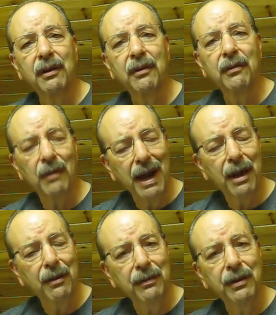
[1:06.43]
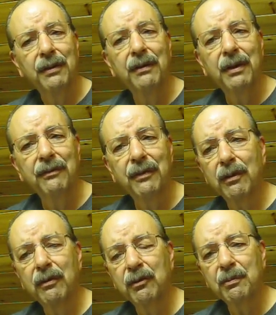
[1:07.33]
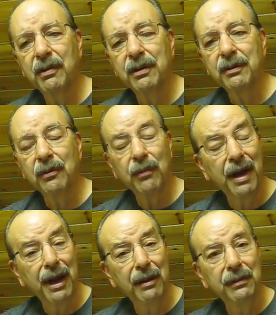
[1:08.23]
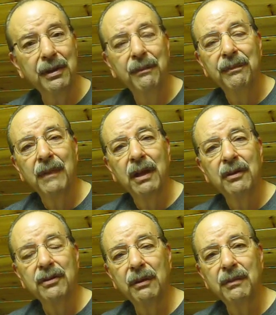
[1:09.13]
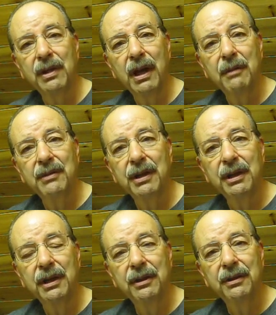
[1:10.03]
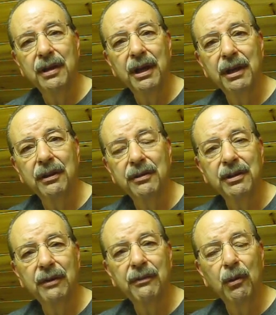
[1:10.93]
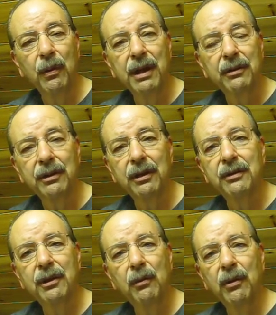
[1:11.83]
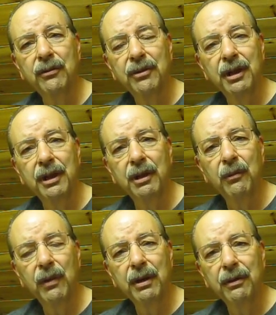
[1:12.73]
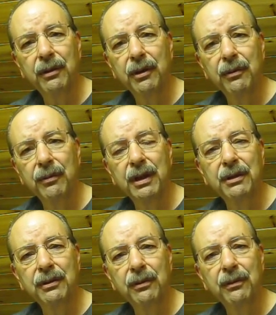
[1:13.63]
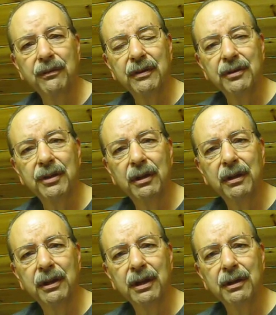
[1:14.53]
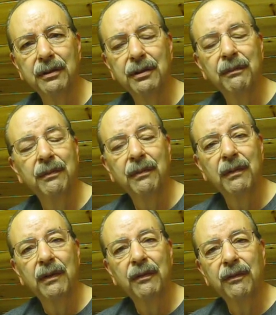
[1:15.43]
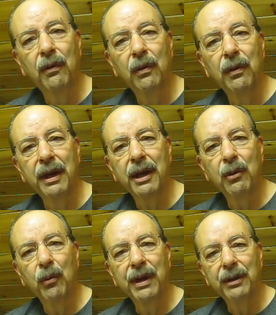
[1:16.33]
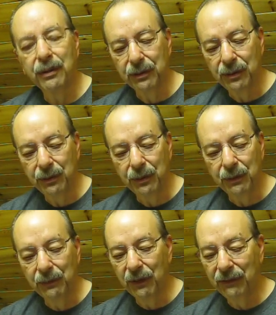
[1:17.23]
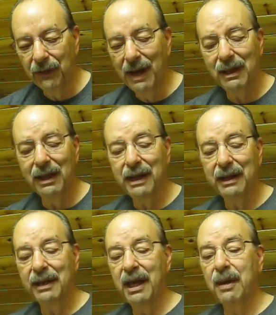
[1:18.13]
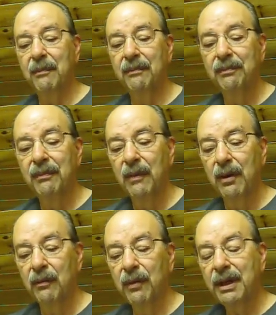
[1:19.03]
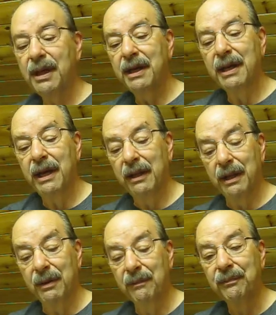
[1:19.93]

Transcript: ground and Federal Express ground, sometimes it can take several weeks because it will sit in one of their regional facilities for a week or two. But finally it came, Ricky Kelly.